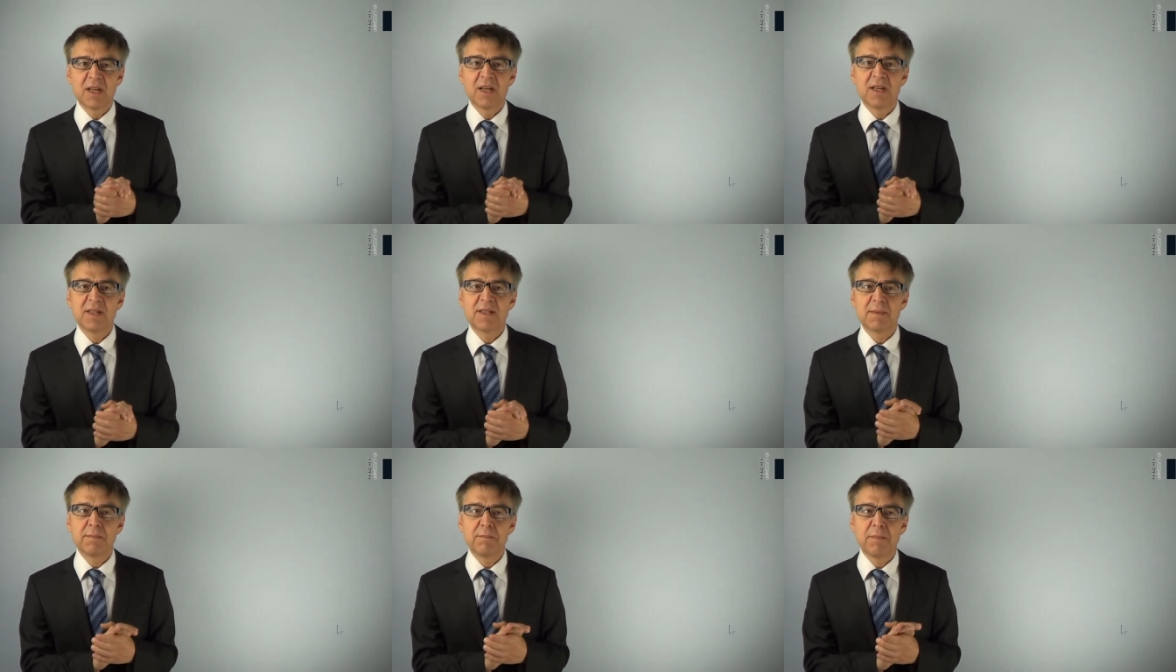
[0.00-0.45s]

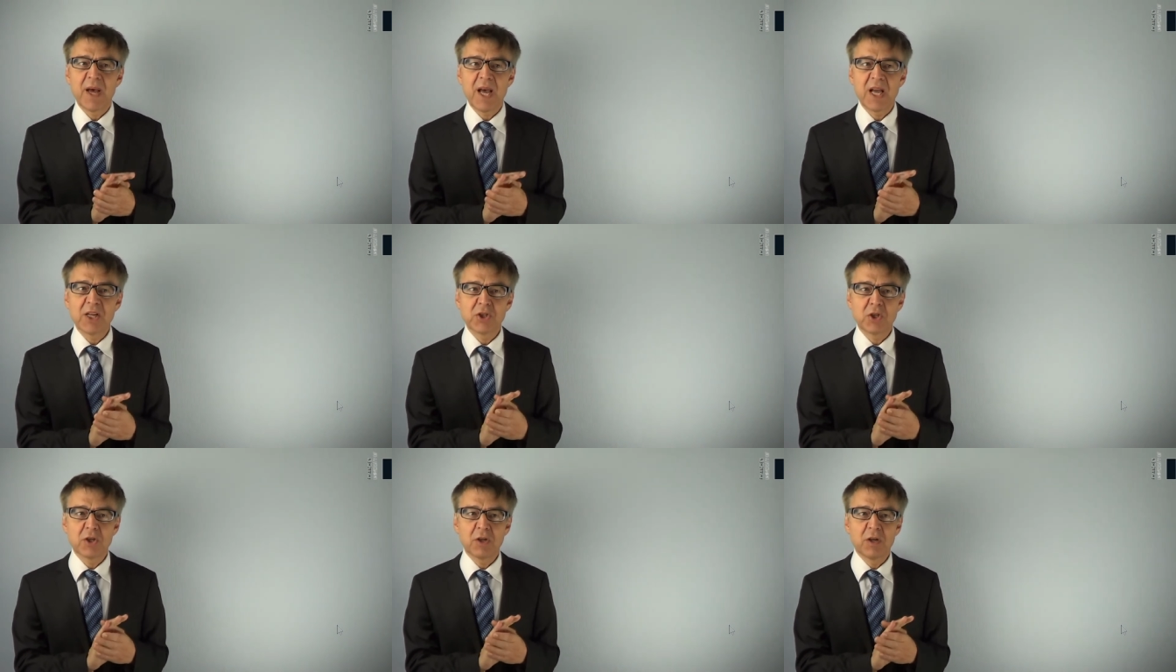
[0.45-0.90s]
is a
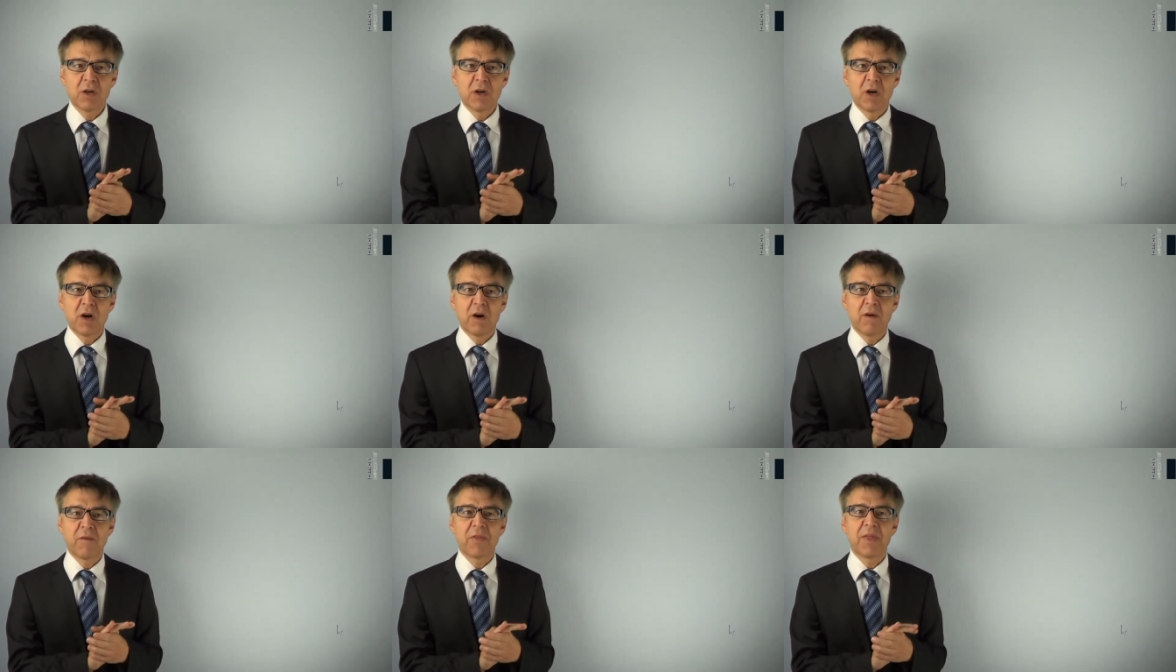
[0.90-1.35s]
measure
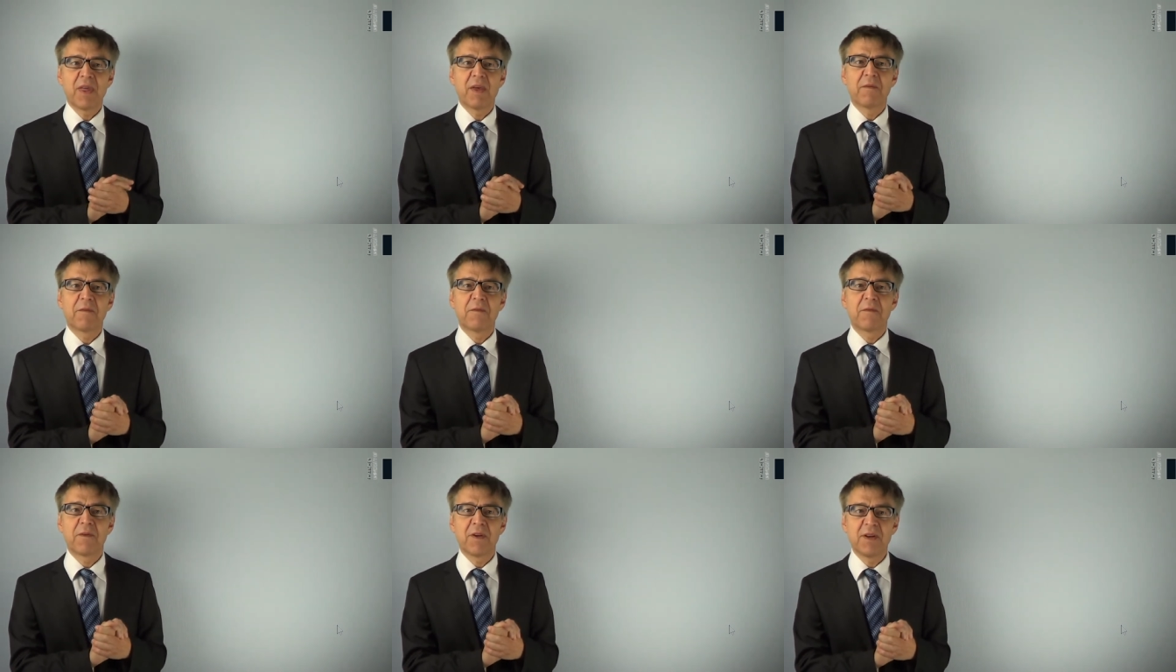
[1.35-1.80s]
of the
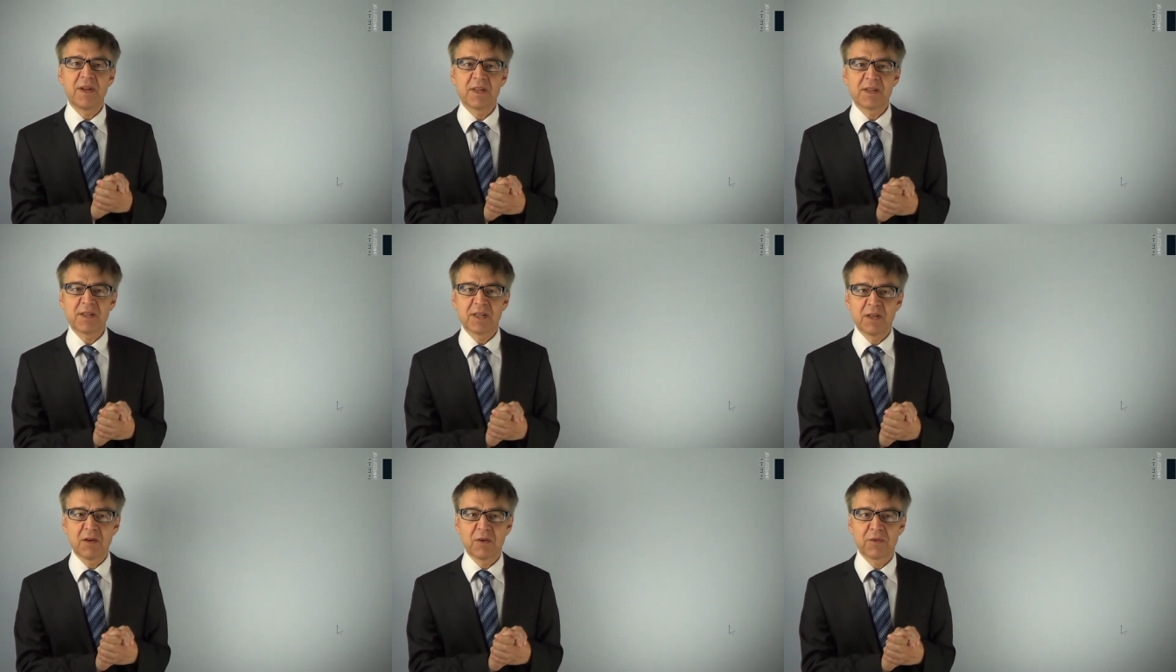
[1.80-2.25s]

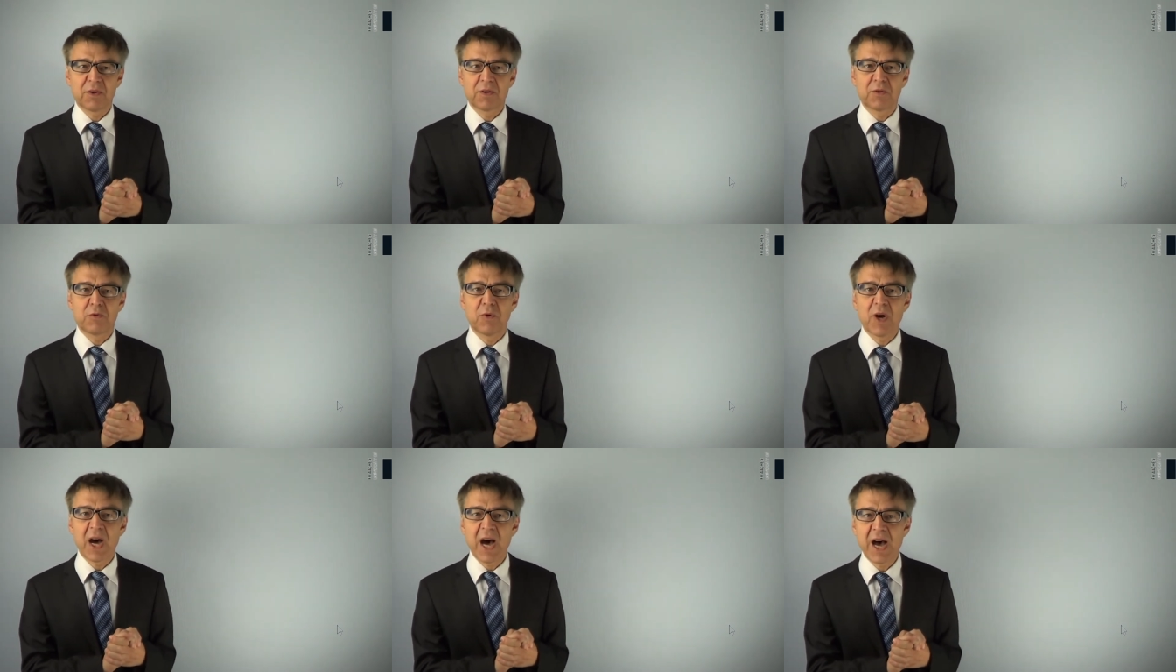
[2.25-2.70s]
affinity or the
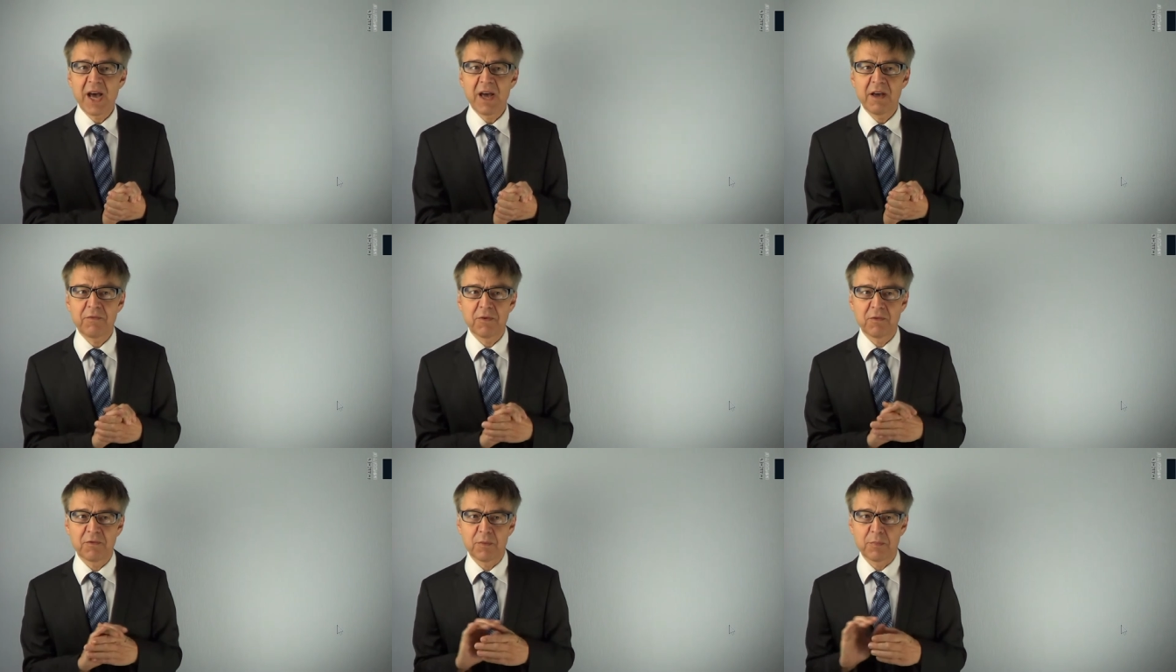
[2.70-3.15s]

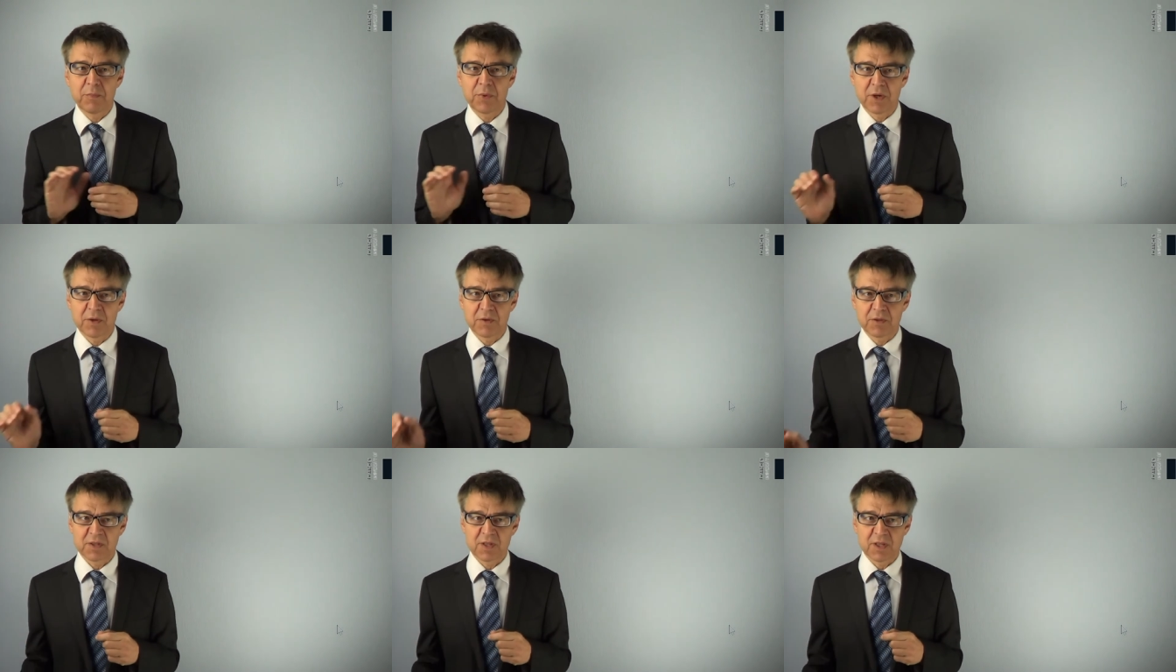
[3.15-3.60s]
drive of a
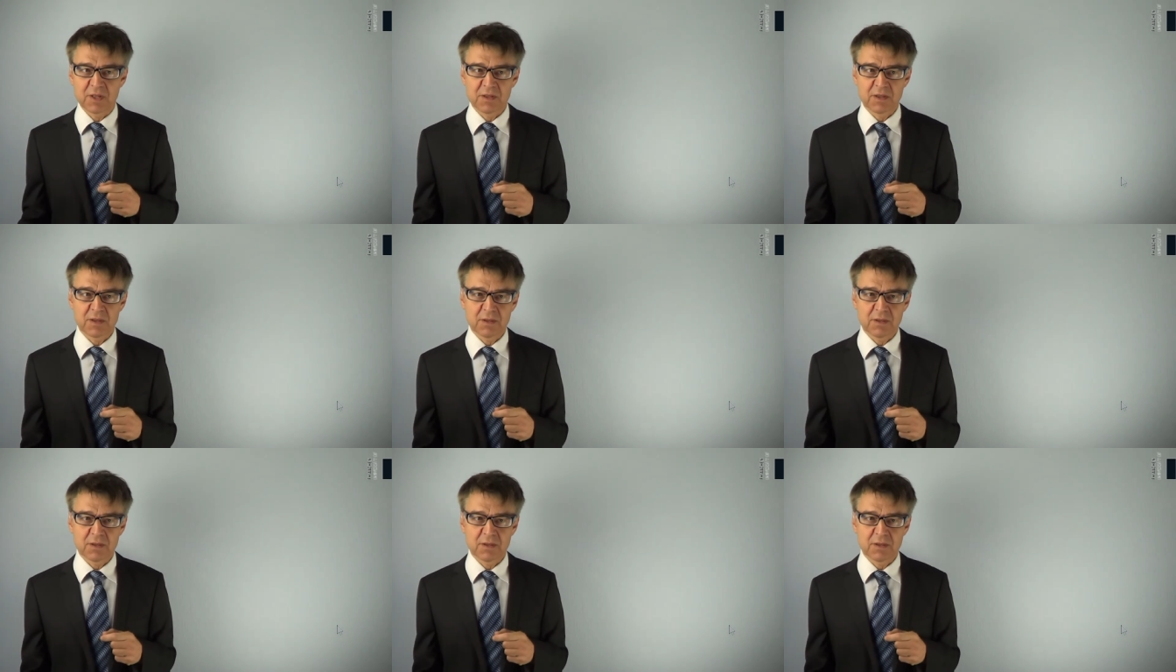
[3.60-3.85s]
process.